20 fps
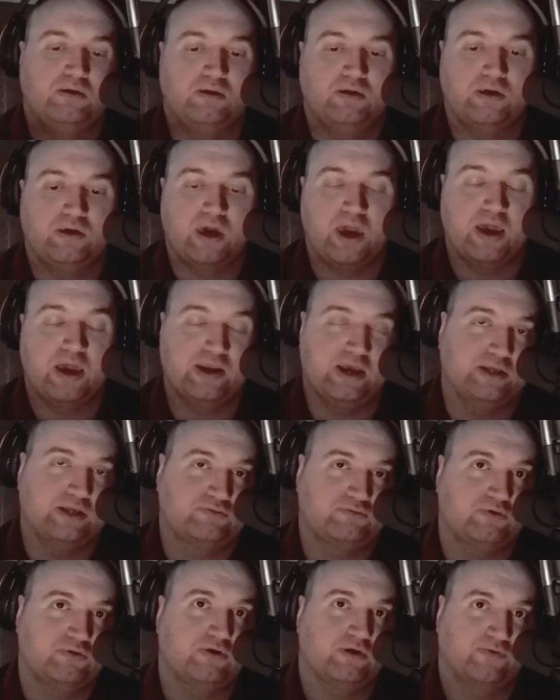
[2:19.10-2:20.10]
And that's
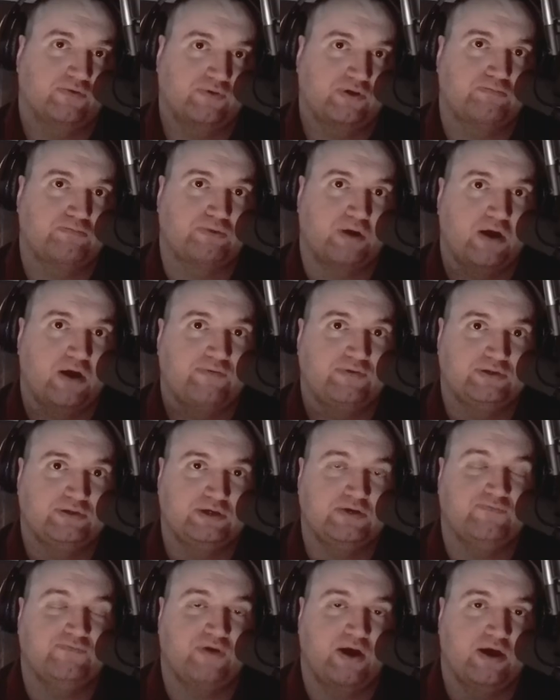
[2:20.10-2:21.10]
really a privacy
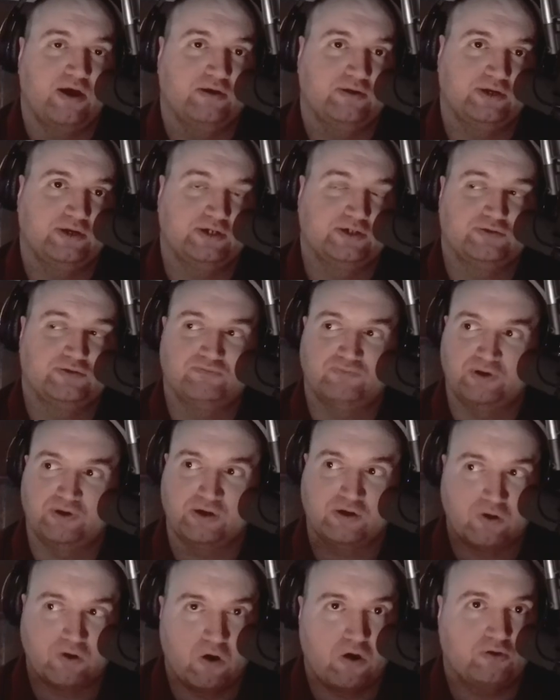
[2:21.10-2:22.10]
violation
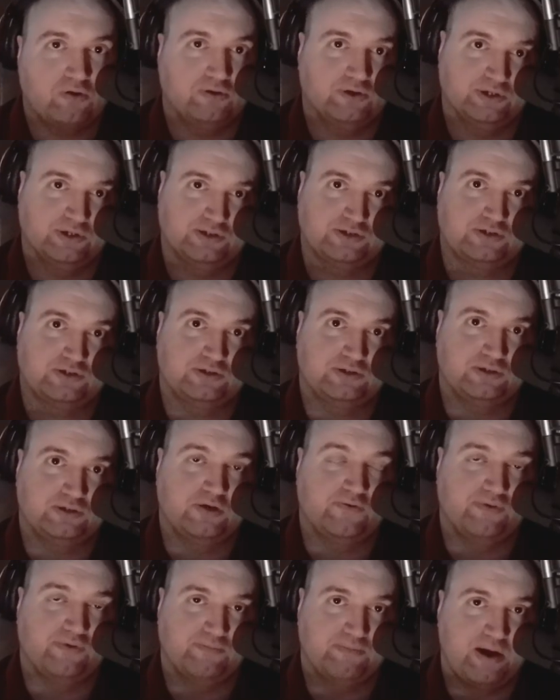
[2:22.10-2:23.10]
regardless of
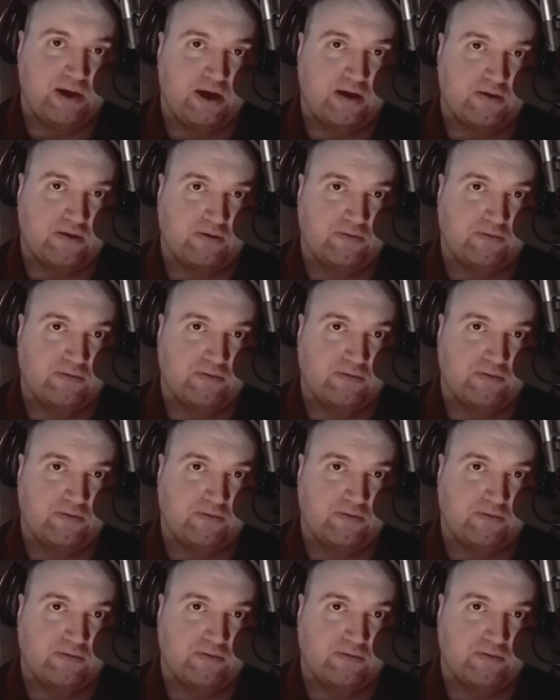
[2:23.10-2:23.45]
the matter.